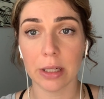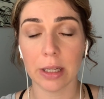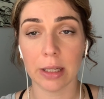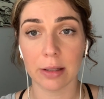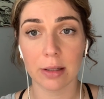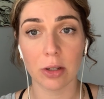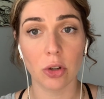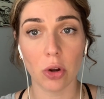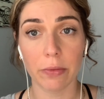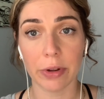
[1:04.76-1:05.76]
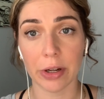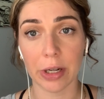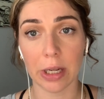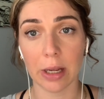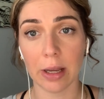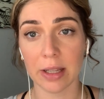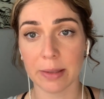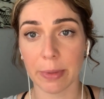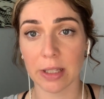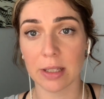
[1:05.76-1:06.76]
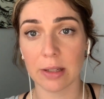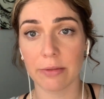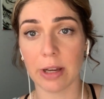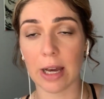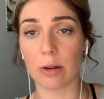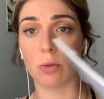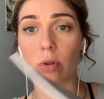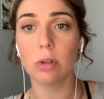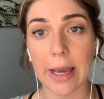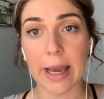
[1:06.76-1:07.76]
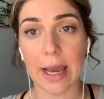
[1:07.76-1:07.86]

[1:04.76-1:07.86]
it's not very expensive at all.